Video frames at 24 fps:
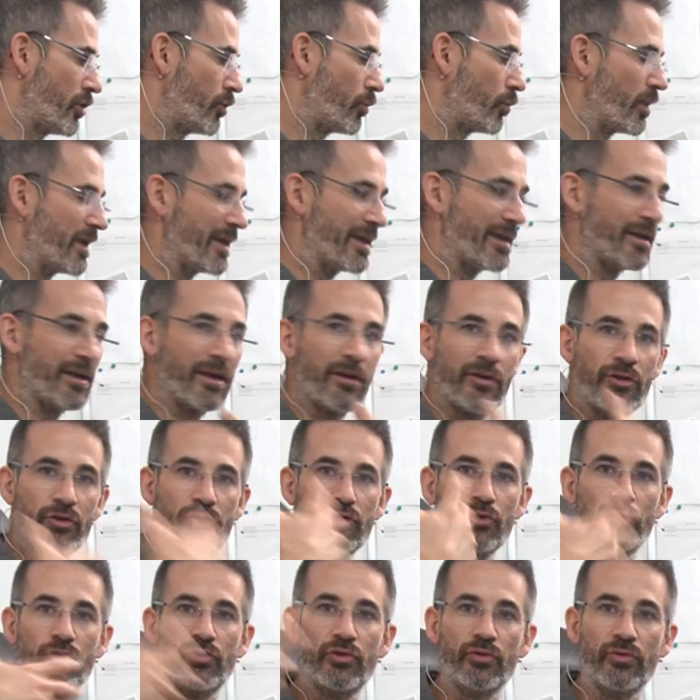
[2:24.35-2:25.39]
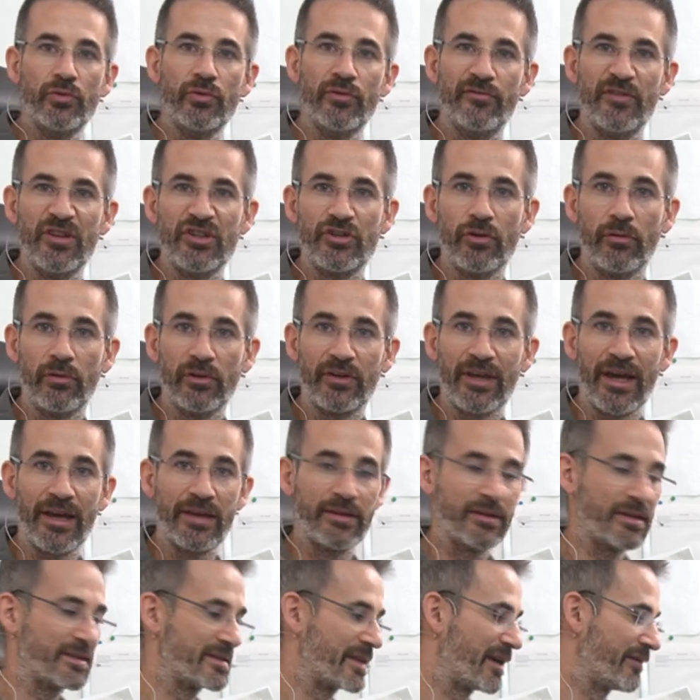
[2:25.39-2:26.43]
we, due to visual
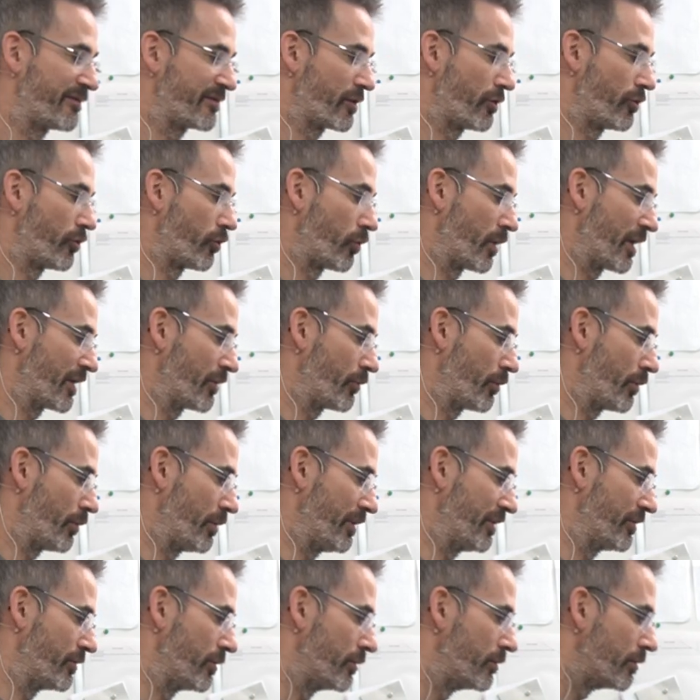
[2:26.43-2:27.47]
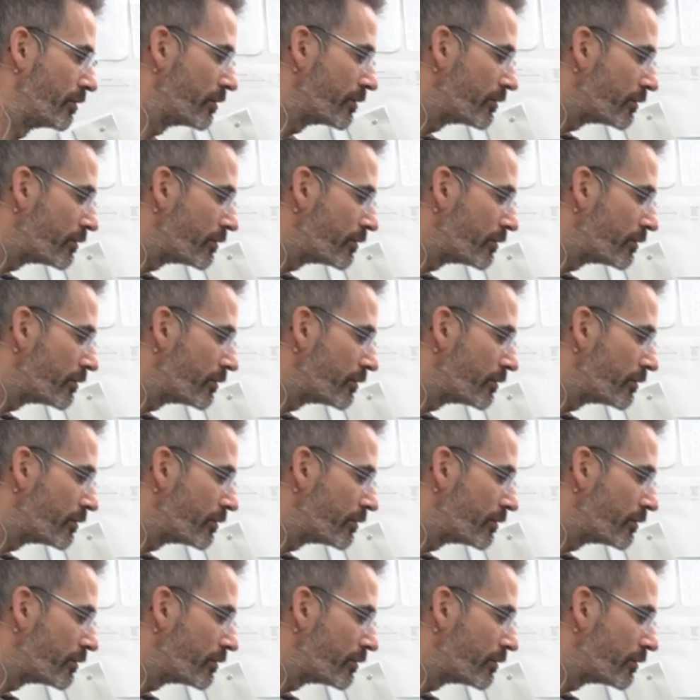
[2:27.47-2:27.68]
tiredness, after a while we will go